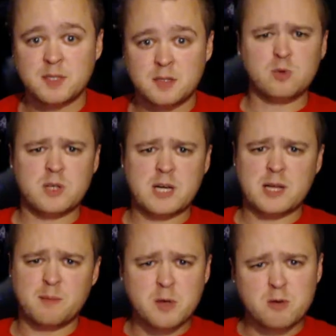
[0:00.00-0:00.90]
Film,
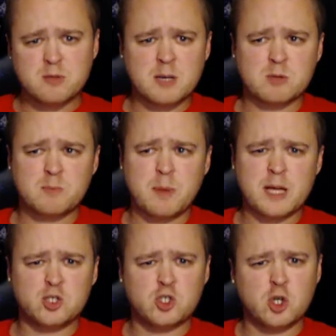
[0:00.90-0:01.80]
uh, the music was
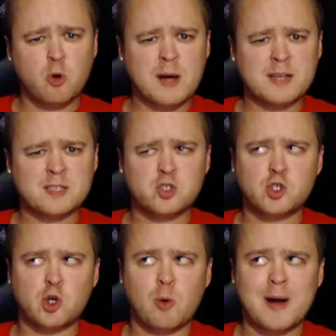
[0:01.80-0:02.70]
by a
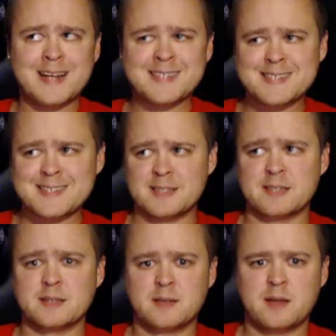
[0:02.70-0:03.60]
Jóhann
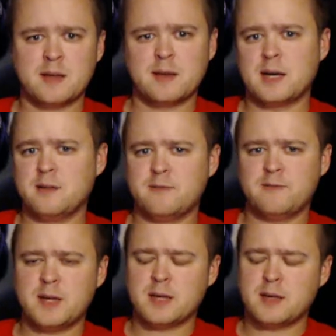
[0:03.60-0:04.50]
Jóhannsson, I
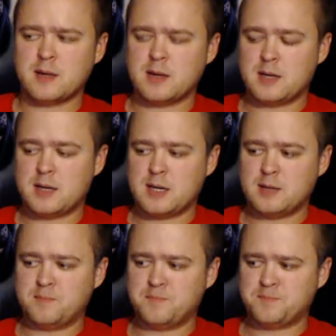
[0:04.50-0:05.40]
think, and
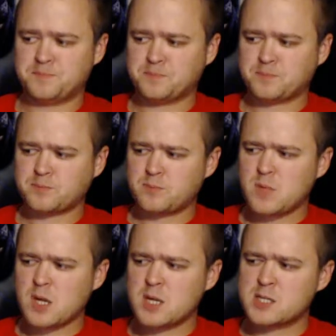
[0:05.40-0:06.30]
um,
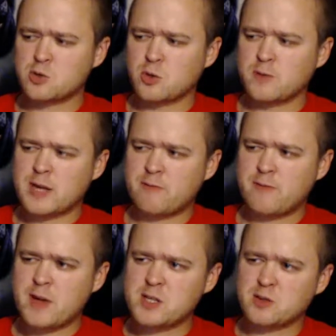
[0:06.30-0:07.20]
it's sort of a,
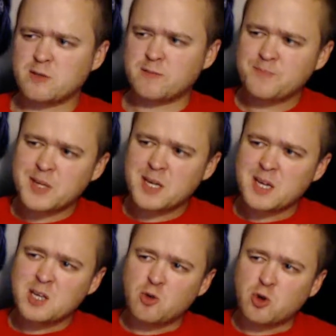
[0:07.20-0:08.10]
a very sort of
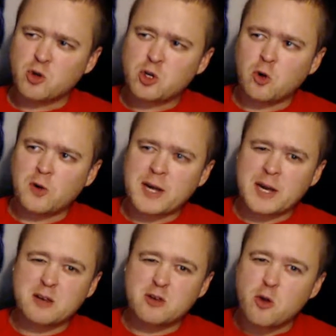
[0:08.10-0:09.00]
you could call
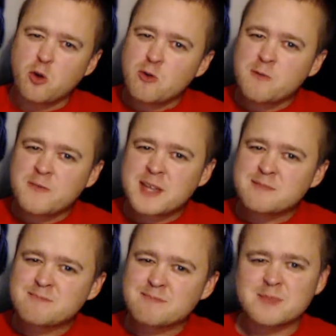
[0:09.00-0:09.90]
it an
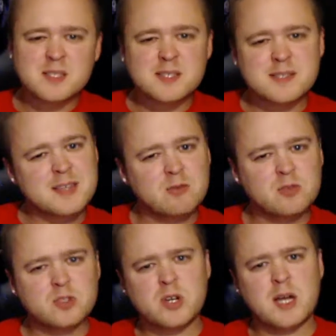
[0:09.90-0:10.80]
unnerving
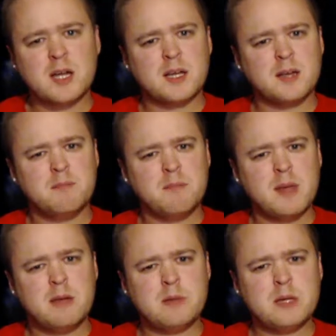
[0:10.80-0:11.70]
soundtrack,
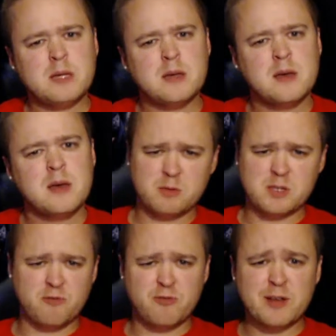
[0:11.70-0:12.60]
maybe. It
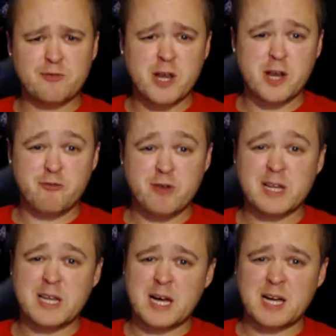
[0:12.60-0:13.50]
was a really, really,
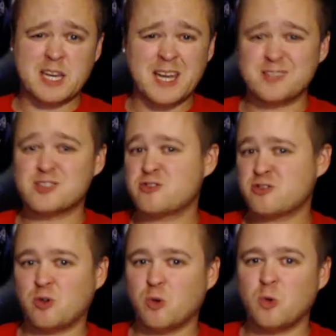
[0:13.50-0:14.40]
really uh, nice
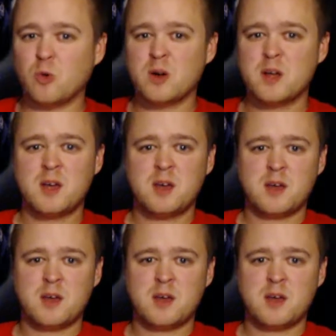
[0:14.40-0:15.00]
score